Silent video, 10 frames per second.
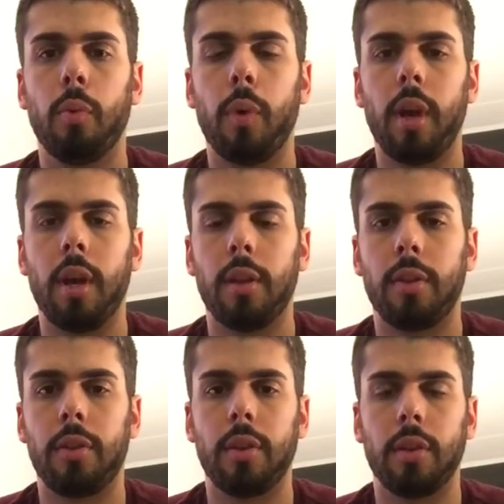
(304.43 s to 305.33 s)

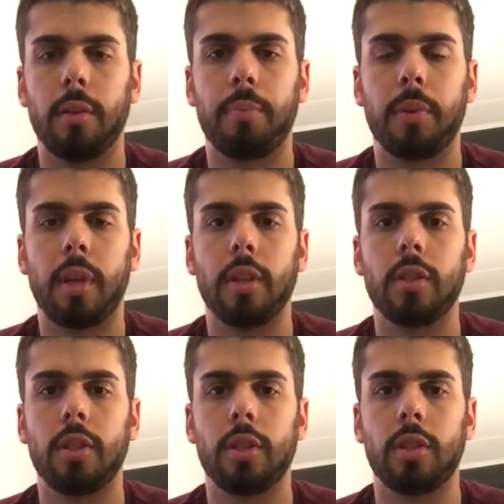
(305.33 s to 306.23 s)
with
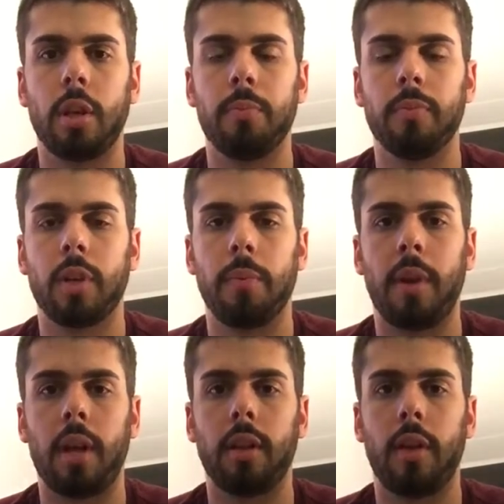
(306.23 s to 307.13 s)
potentially just something
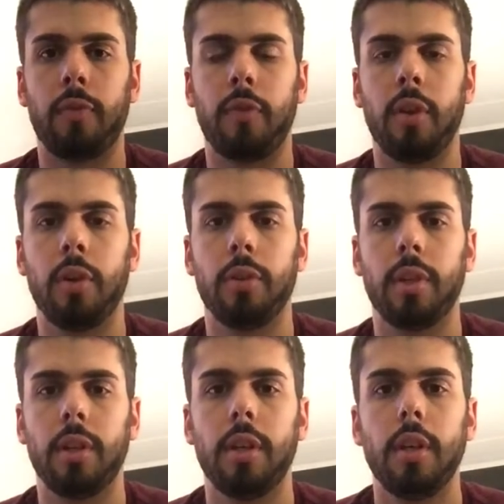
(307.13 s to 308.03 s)
coming out of left
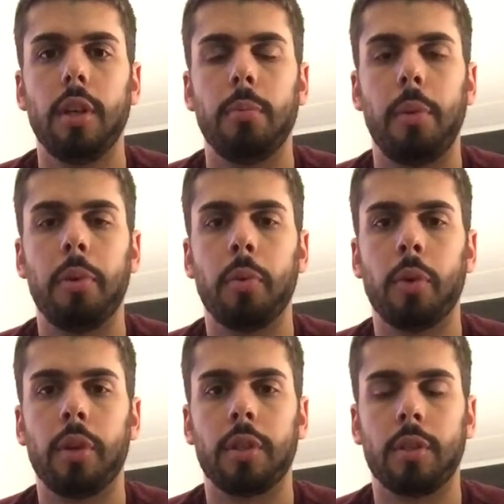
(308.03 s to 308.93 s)
field, and maybe you
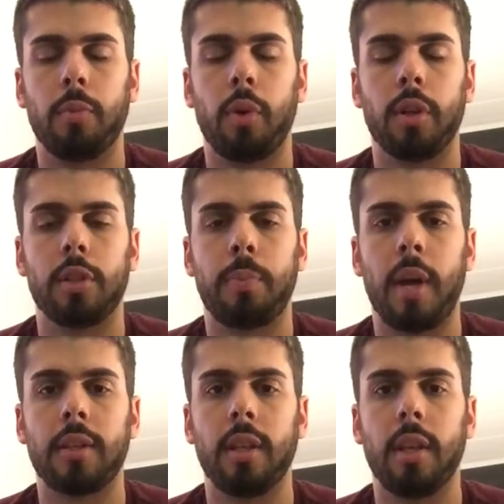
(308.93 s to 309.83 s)
weren't
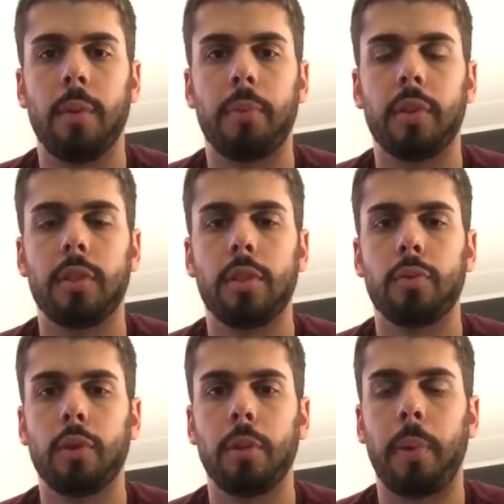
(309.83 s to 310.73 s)
expecting it, but this
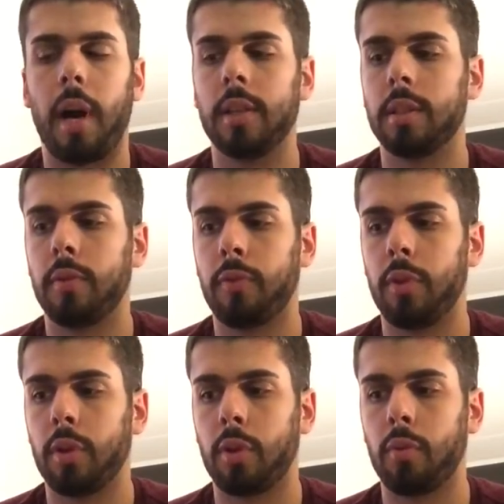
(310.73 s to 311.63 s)
is really positive
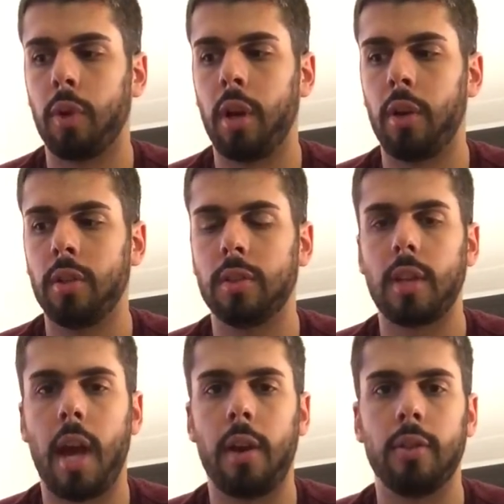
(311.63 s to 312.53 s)
for your career, and
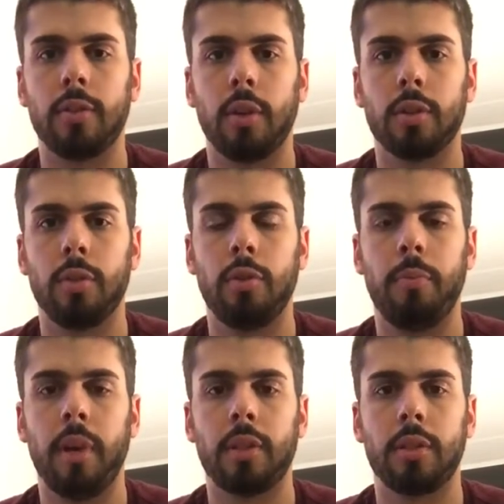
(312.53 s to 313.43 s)
Saturn's also in the
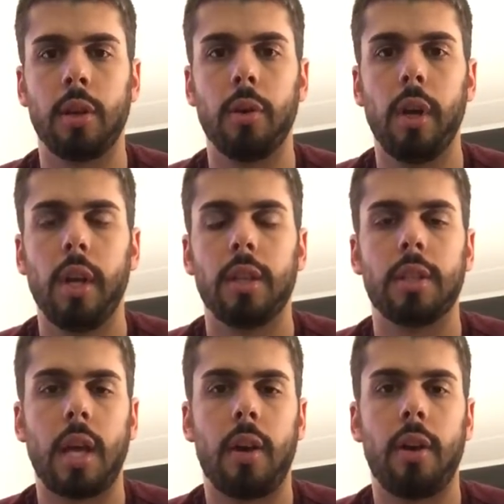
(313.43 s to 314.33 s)
mix. So
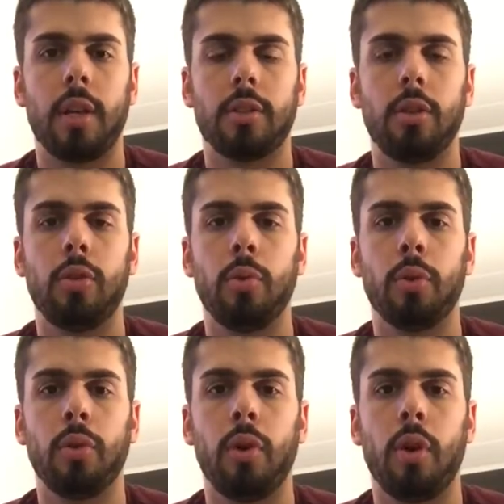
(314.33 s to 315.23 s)
Saturn has to do
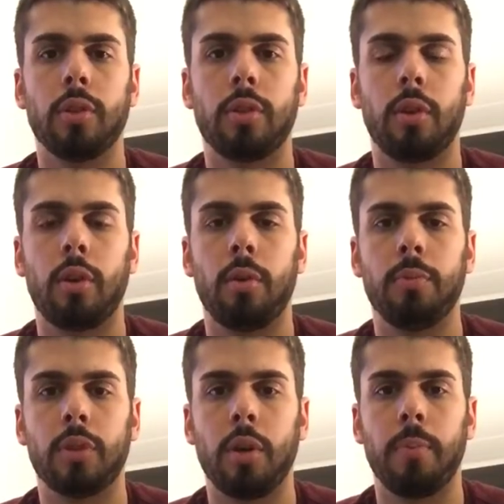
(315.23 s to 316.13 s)
with long
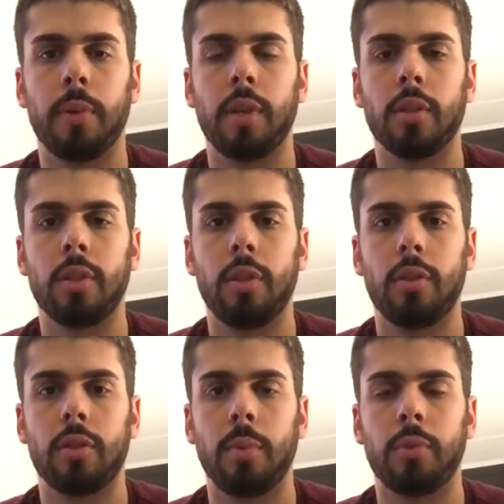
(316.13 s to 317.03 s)
term. So potentially
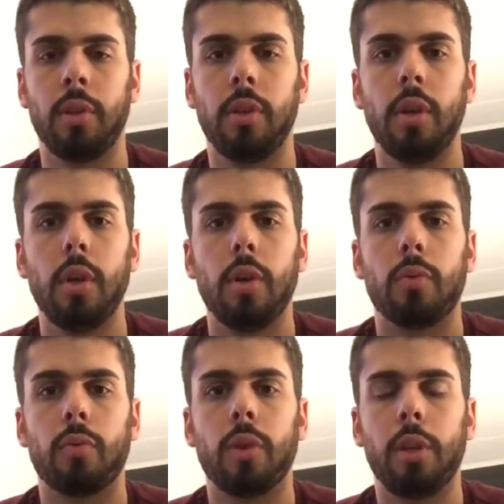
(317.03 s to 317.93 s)
there's something
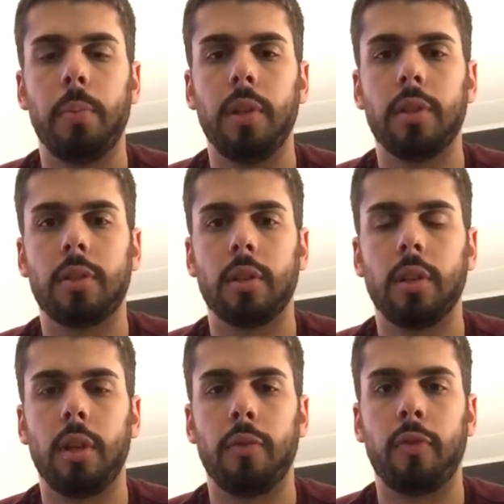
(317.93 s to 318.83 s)
really being
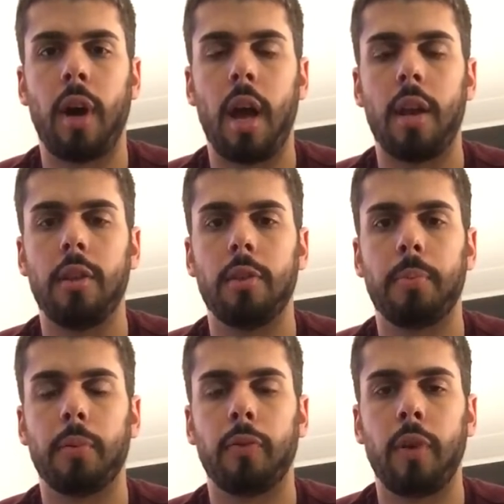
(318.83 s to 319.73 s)
solidified in the
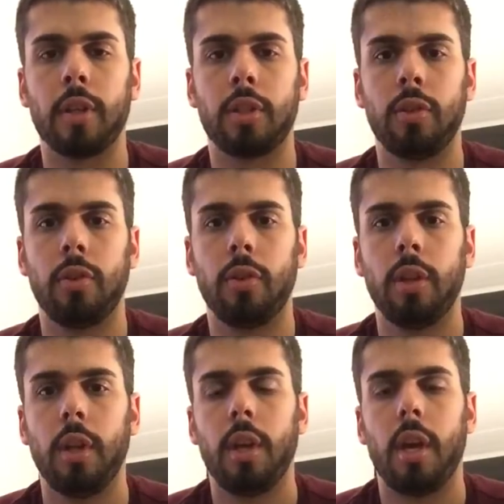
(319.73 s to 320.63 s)

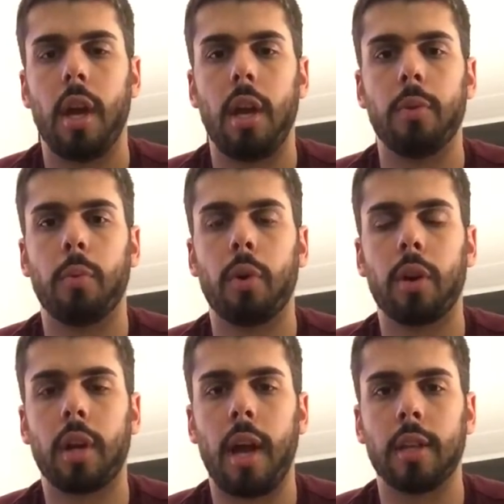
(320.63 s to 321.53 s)
professional and
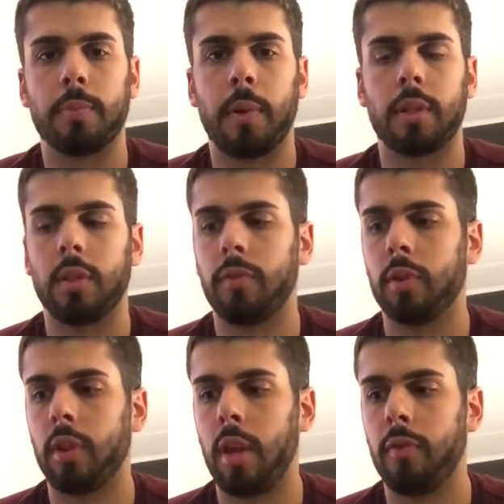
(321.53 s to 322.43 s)
work aspects of
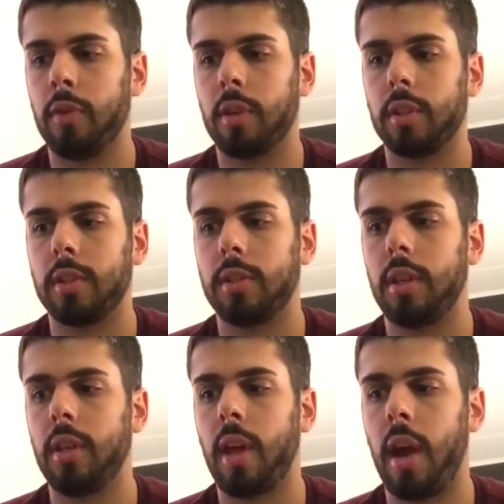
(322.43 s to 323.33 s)
your life, and you're going to
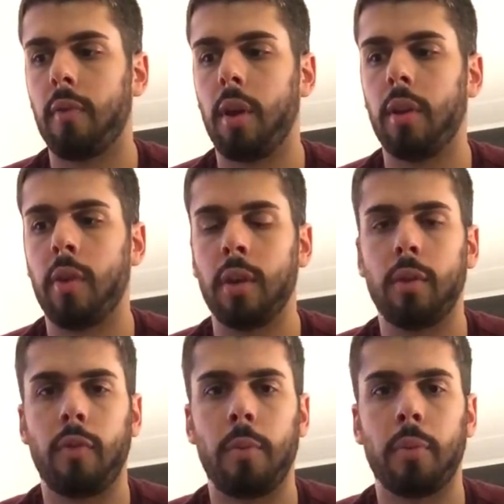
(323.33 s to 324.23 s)
see that right around
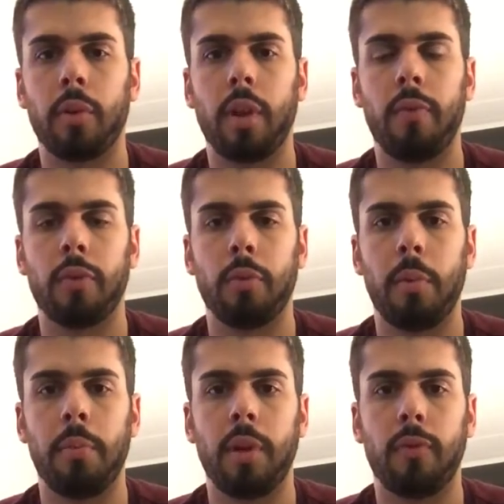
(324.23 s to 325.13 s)
November 11th, or
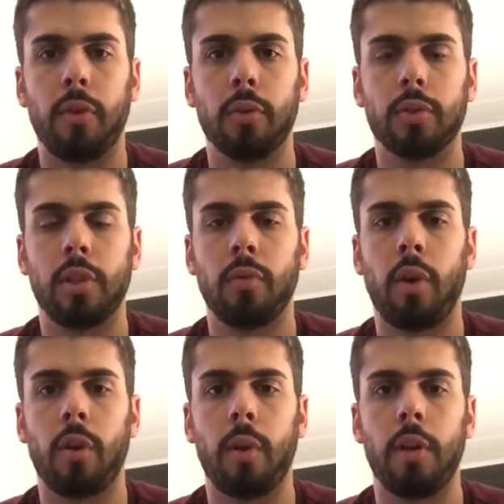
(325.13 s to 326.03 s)
maybe if you don't see it
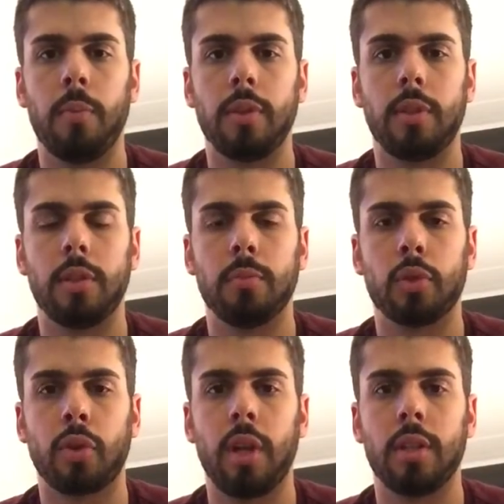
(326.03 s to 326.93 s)
right away, you might see some
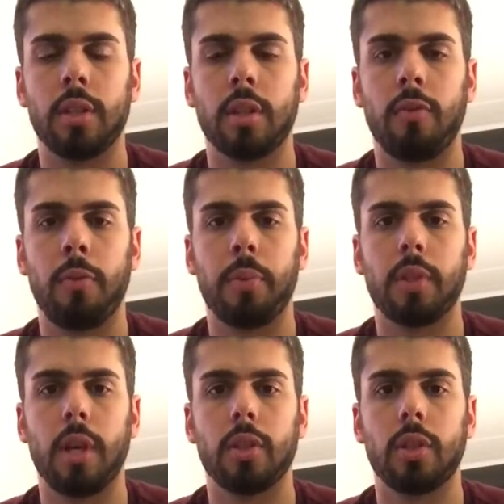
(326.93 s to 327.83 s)
traces of it
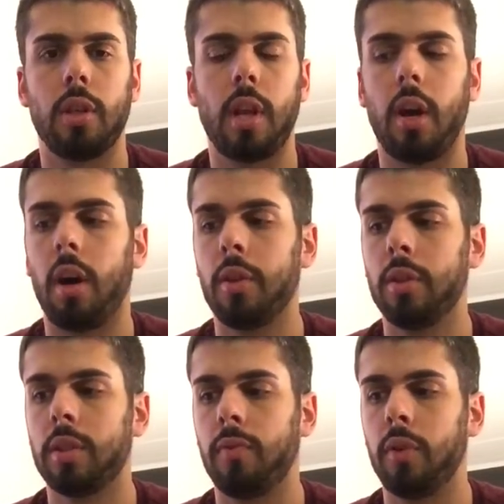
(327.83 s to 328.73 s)
potentially. Now,
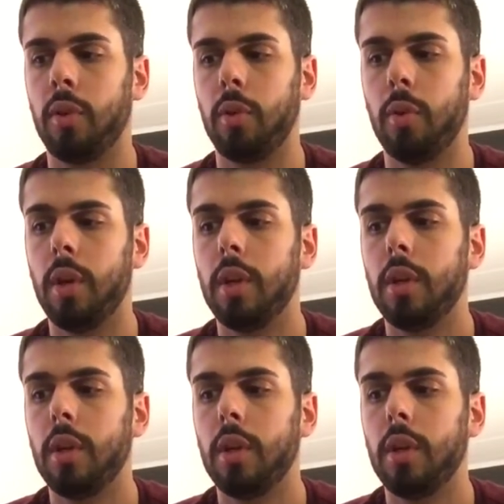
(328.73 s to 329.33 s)
others of you